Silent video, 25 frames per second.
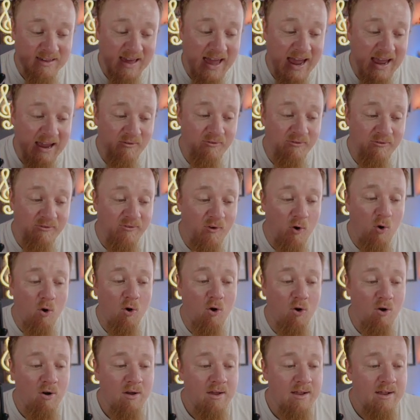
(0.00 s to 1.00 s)
so
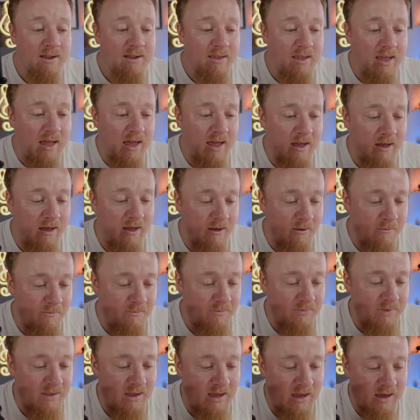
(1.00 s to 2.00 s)
A4
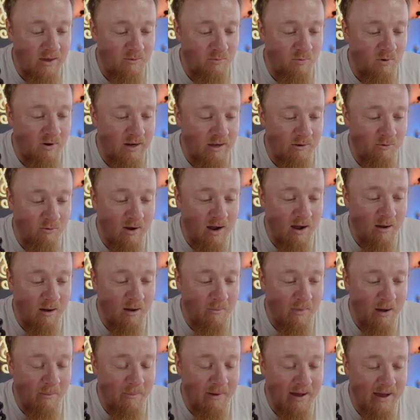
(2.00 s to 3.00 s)
is what it will
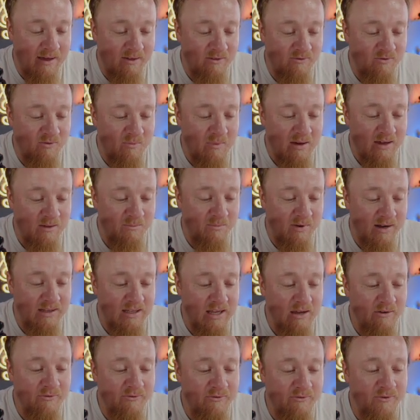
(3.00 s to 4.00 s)
come up as for me, is by
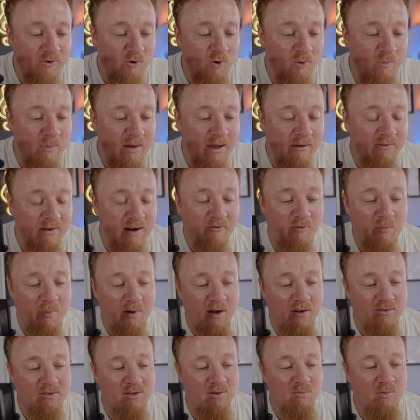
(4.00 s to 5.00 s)
default. But if in other
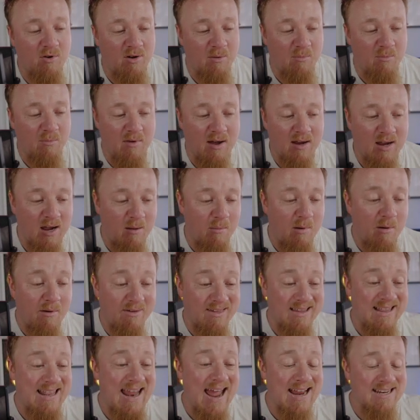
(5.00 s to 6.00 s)
parts of the world, it might come up
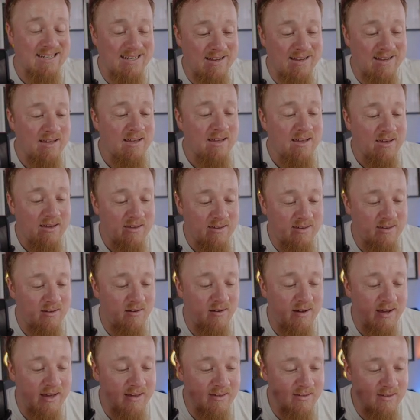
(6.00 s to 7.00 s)
as letter
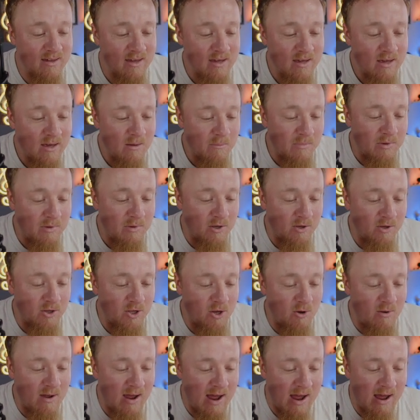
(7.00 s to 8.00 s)
size. You
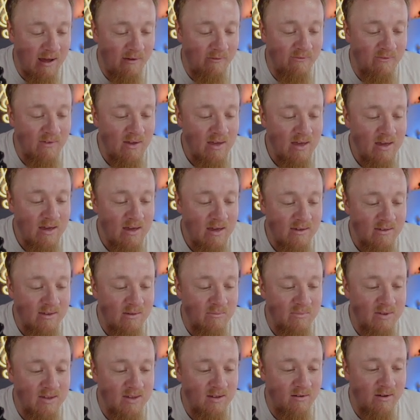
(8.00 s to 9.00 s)
do have
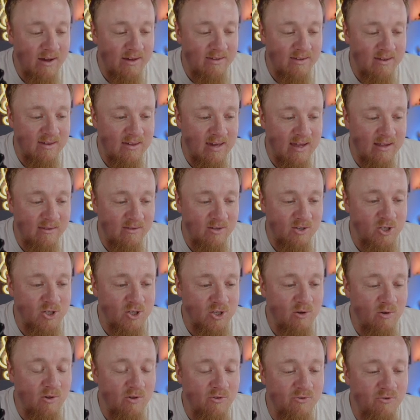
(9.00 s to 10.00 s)
some sizes here to
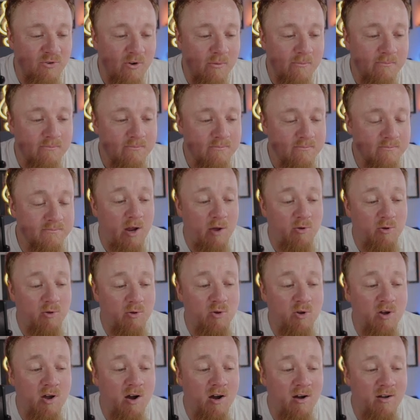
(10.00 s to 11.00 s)
choose from. Although
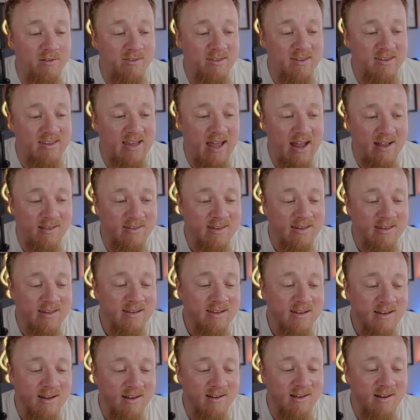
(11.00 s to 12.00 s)
you can't set
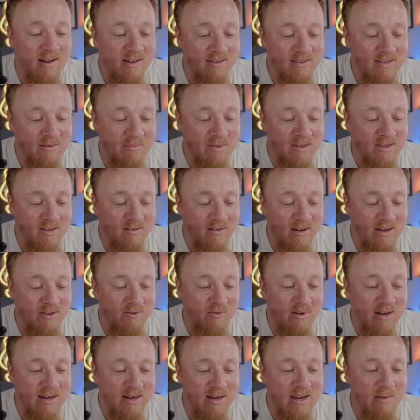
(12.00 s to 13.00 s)
a custom
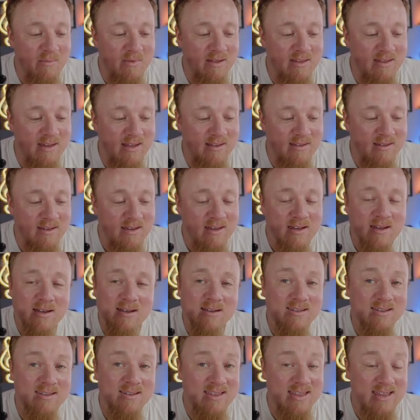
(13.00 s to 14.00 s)
size, you are limited
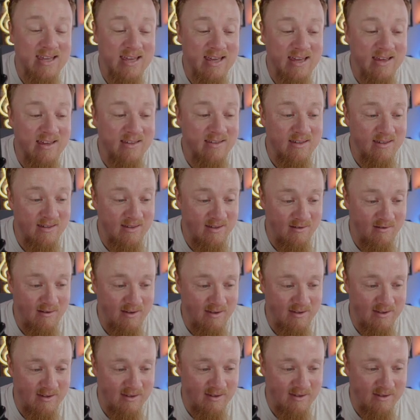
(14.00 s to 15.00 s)
to these
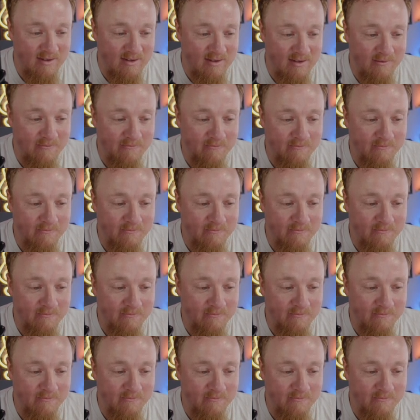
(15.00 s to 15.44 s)
sizes.